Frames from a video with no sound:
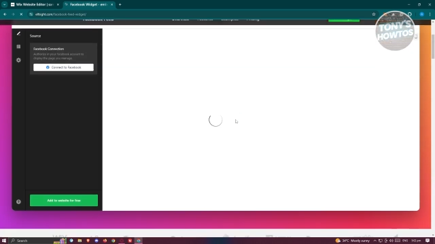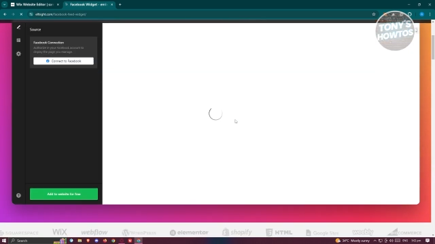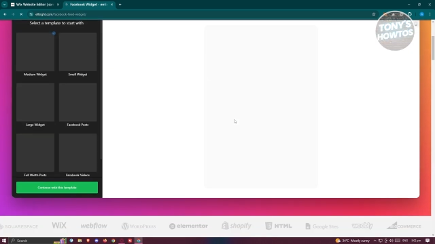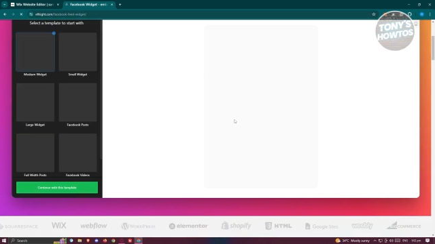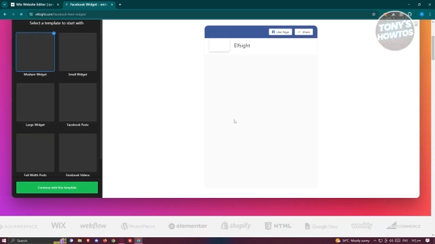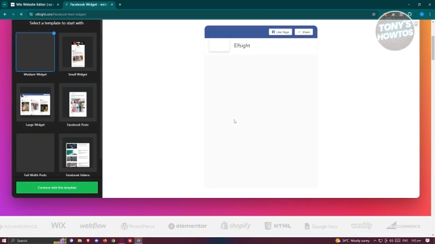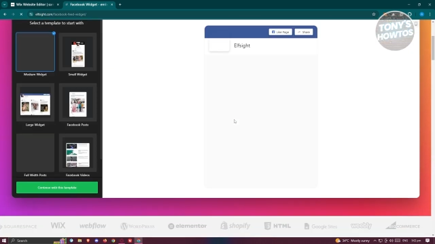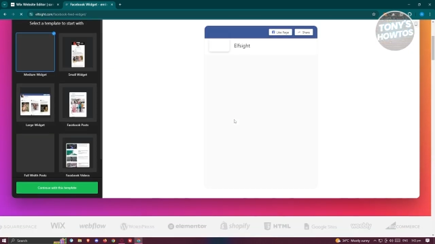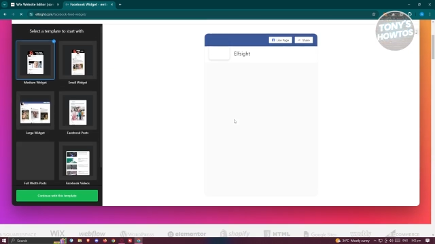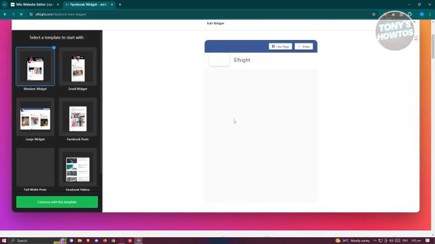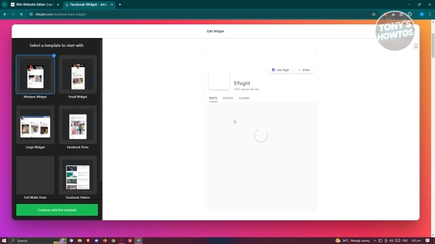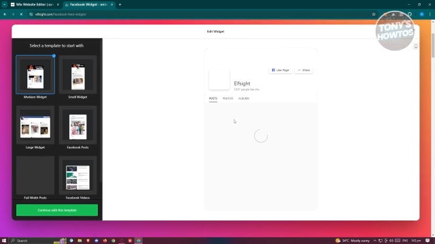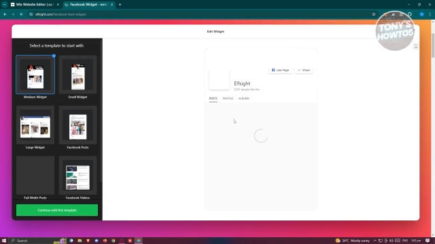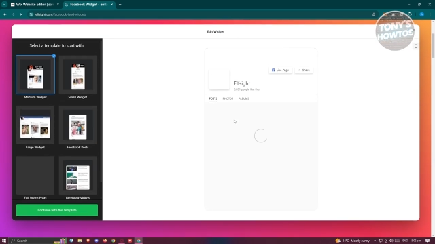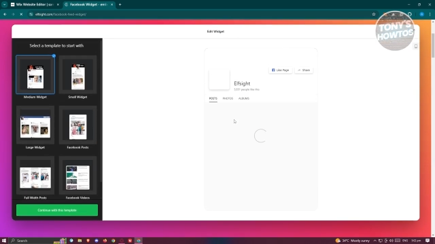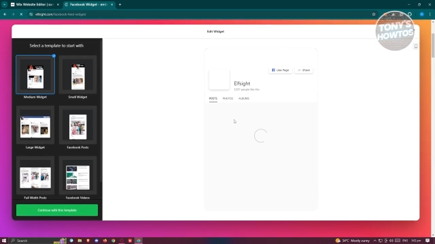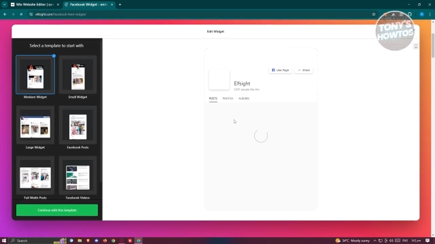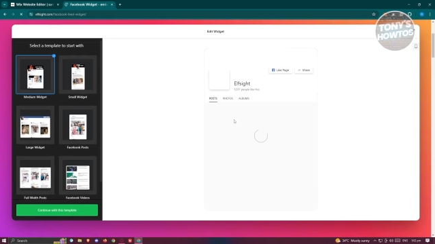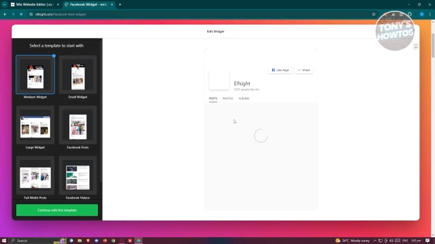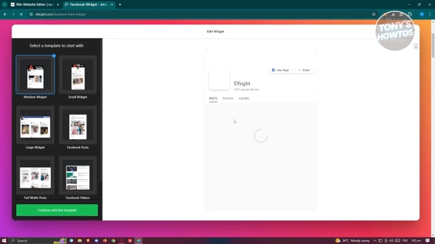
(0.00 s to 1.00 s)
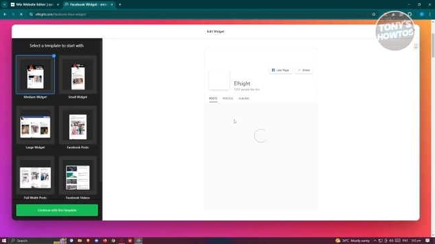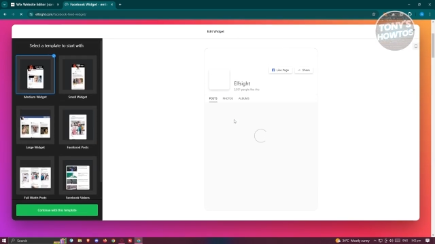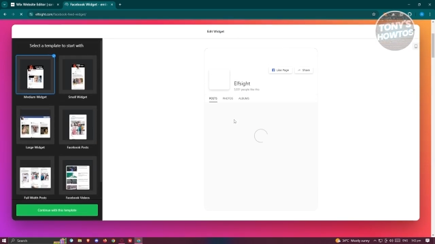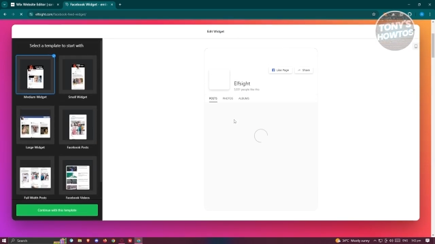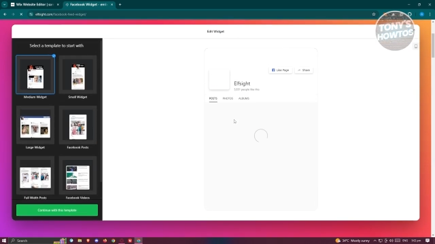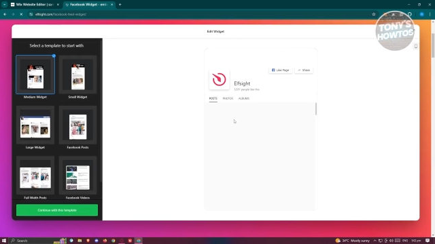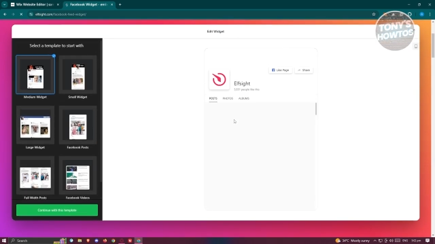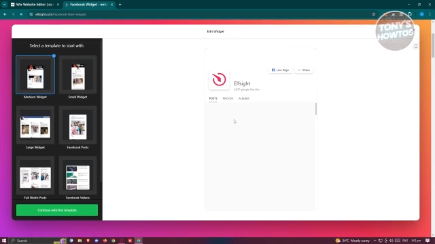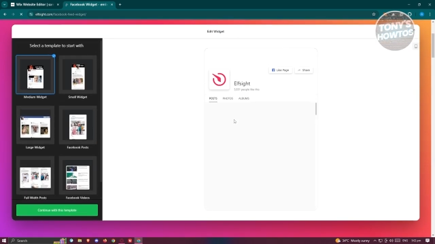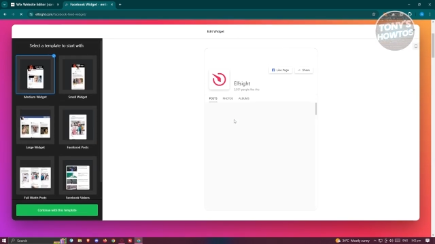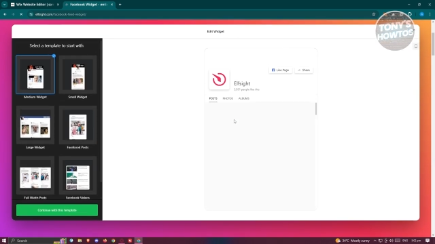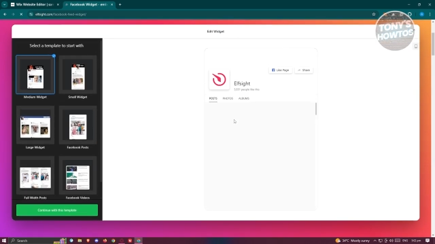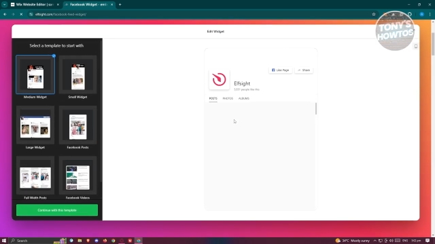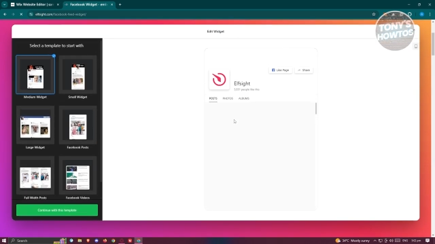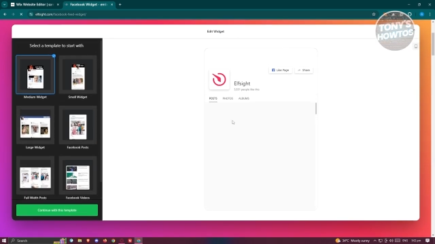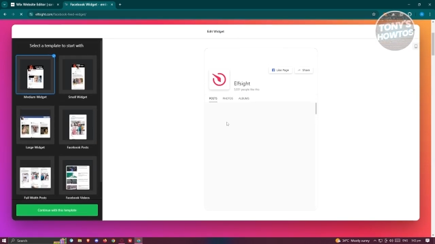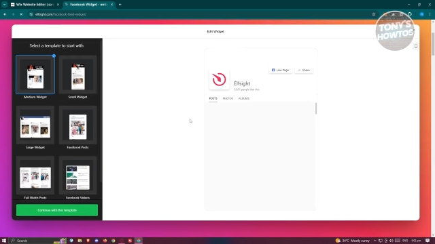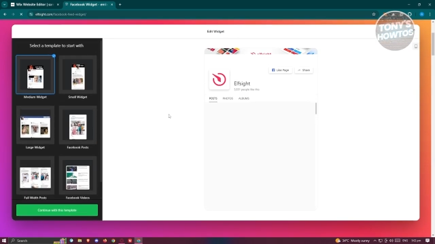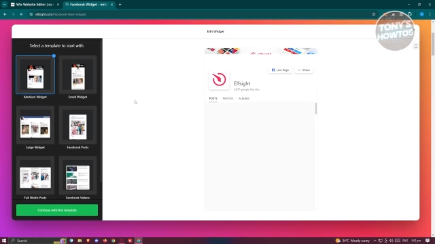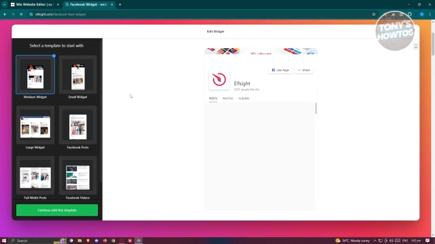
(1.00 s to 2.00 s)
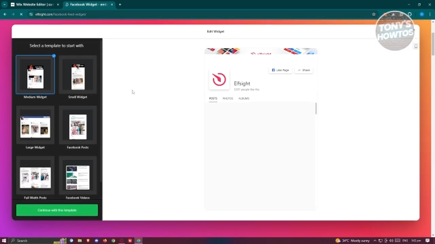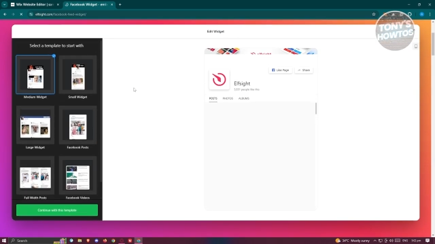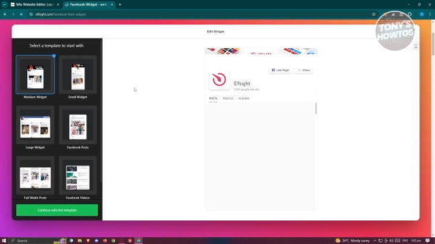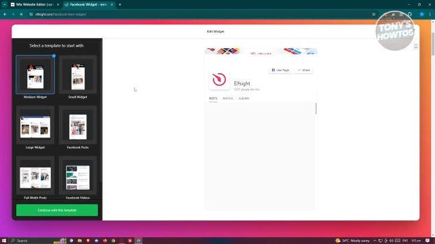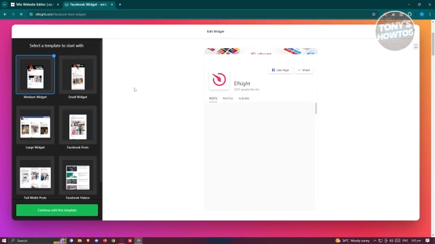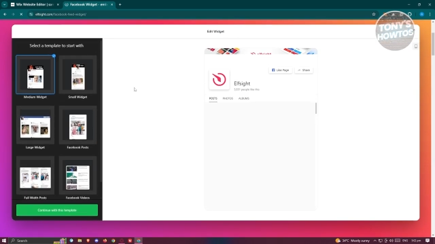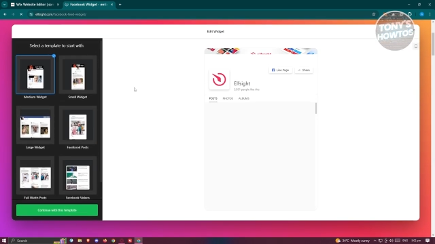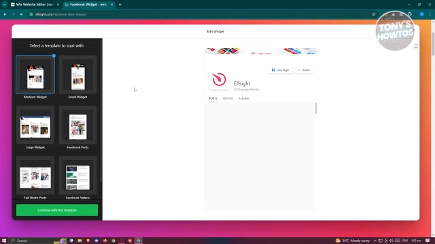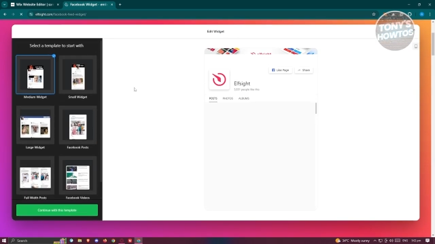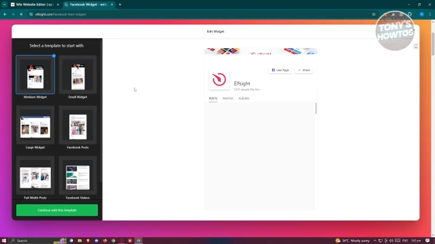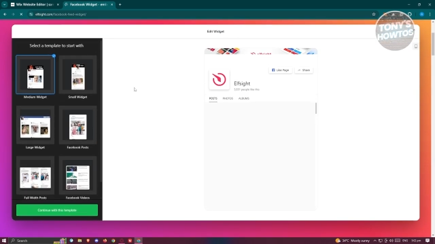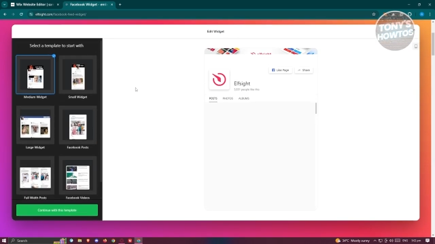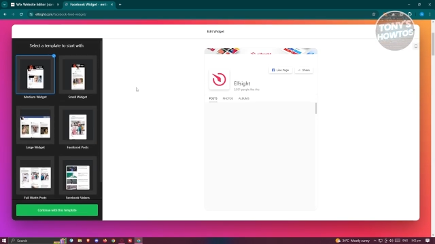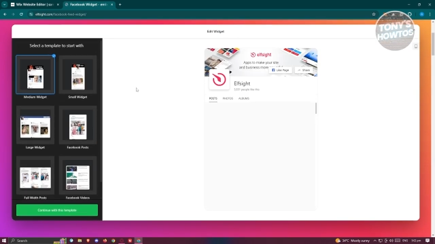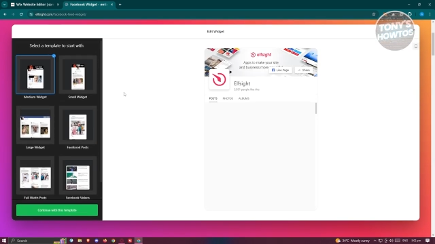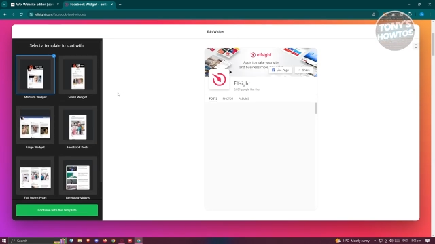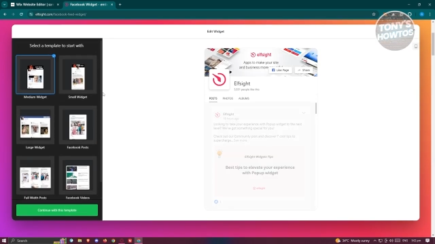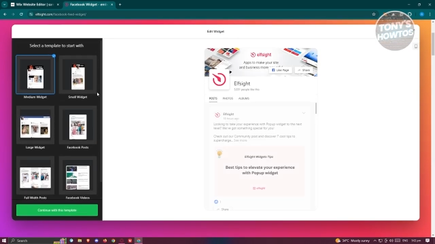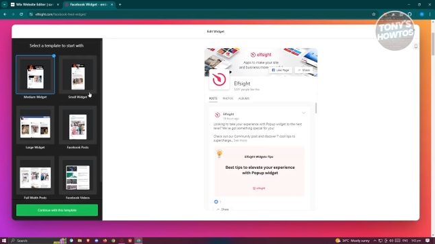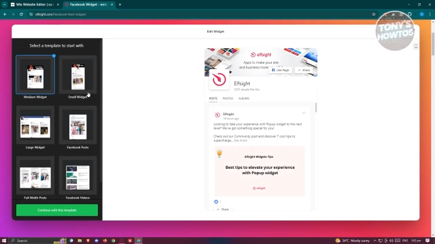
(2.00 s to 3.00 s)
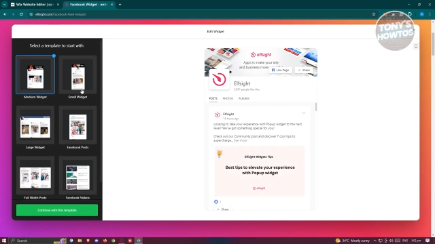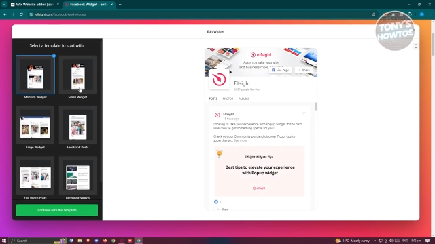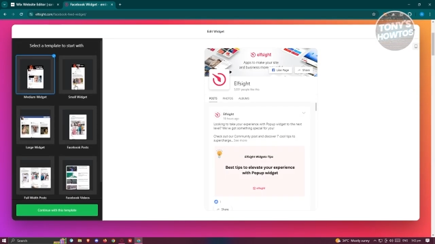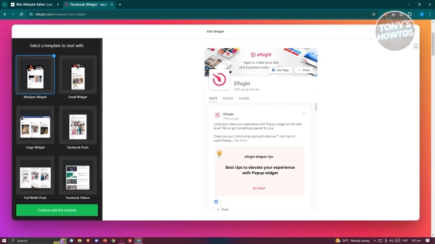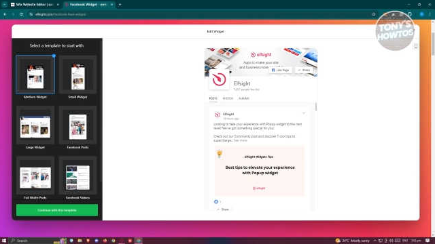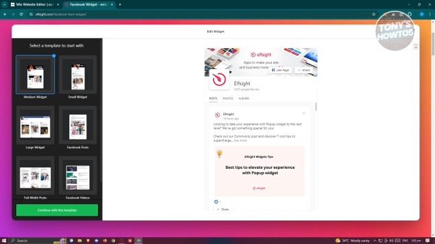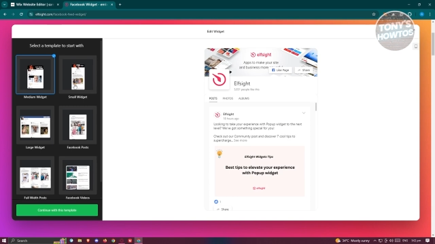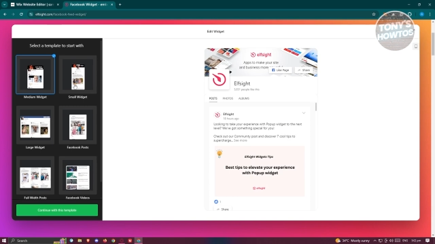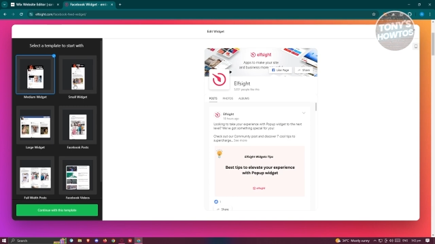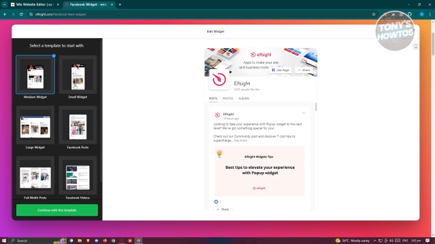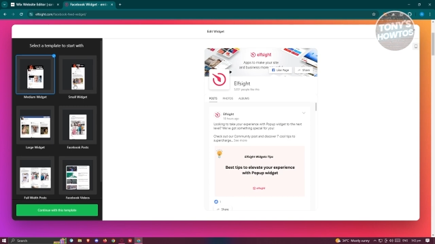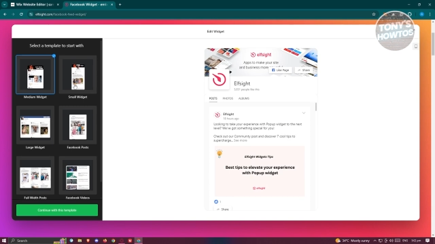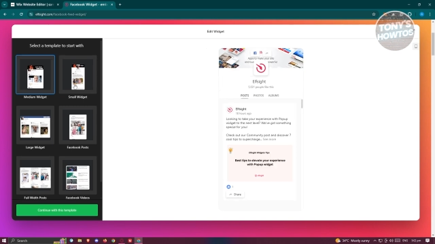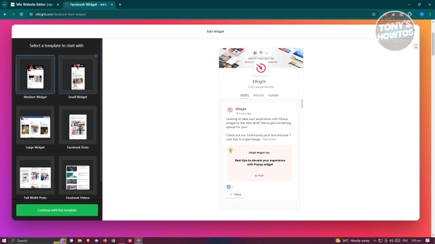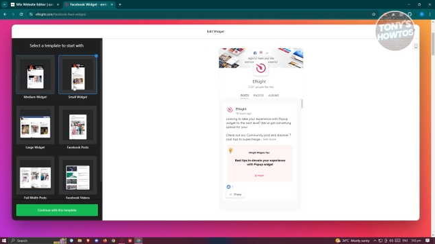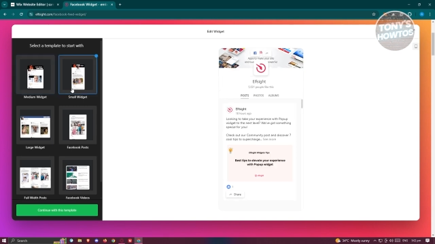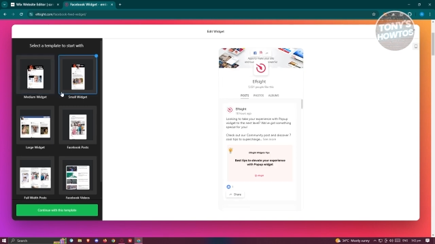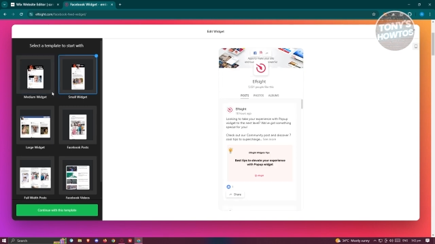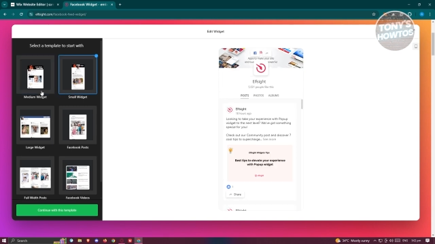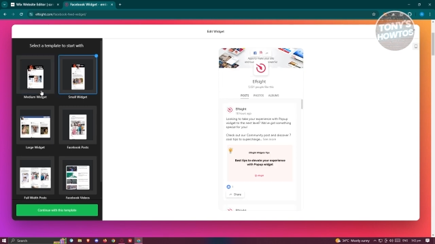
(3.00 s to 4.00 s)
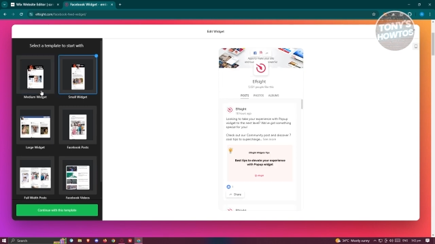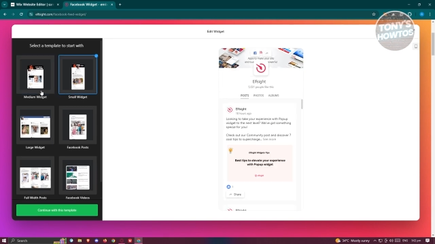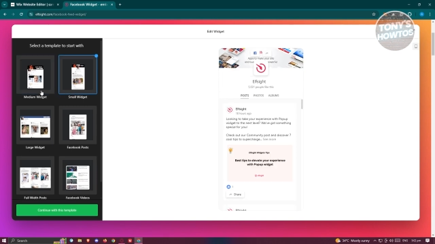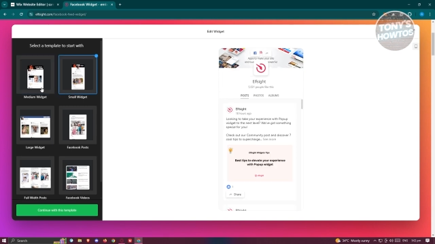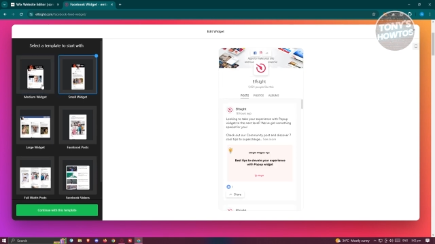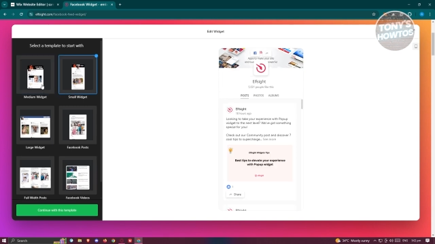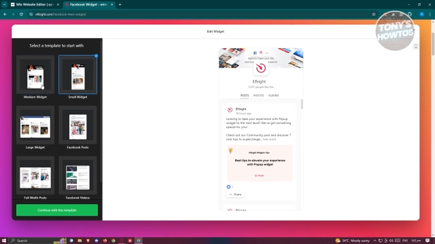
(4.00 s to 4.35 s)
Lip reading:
Nobody's mouth can be seen.